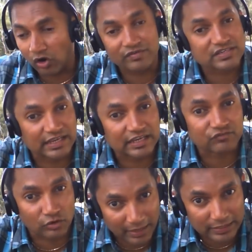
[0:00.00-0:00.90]
or we take it
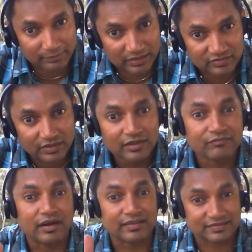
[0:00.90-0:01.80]
from animals.
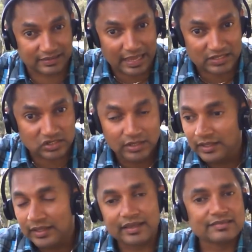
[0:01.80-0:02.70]
What is the catch?
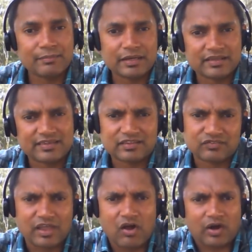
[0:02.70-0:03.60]
Examiner says
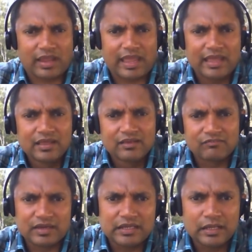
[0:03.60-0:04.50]
we are okay,
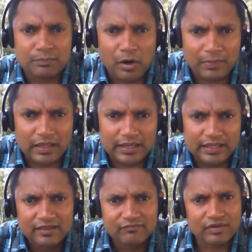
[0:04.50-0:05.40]
we deal
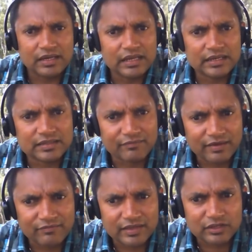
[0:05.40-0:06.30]
properly, we deal it the
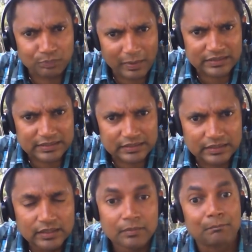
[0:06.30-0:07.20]
way we expect it.
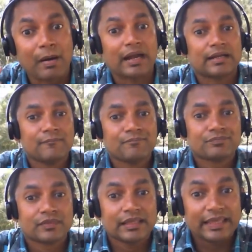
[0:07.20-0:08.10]
But
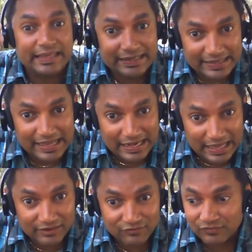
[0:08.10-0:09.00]
in real
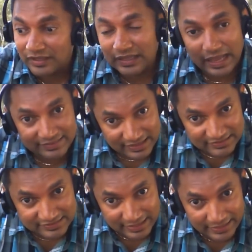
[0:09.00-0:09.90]
life, as I
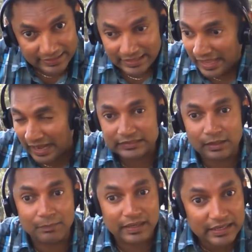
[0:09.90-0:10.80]
said at
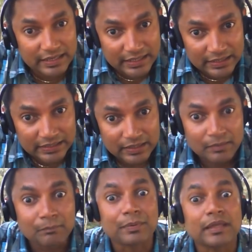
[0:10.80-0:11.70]
the beginning,
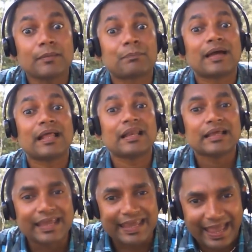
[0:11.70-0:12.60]
people
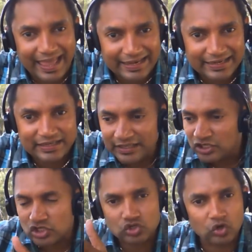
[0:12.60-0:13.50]
can
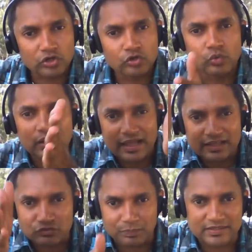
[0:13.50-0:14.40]
show you a
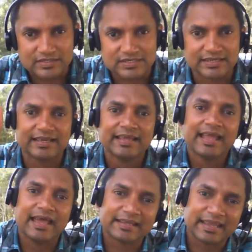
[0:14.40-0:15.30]
nice picture
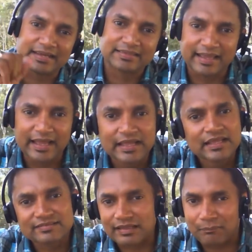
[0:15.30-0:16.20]
and get the
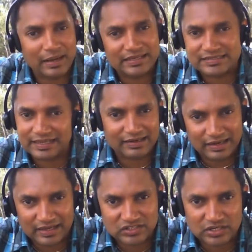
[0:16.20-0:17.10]
supply chain
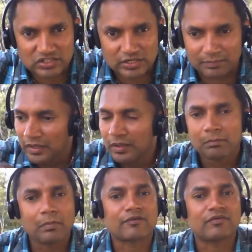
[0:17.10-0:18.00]
relationship.
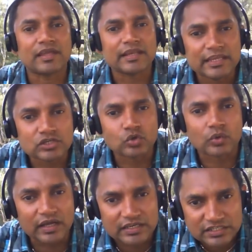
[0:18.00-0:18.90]
But we need to
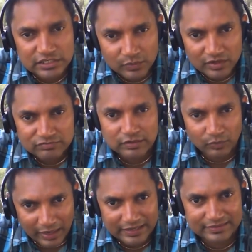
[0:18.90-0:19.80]
continuously
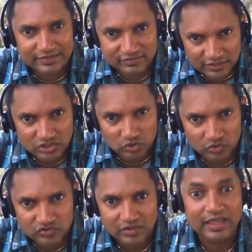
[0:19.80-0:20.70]
look at these issues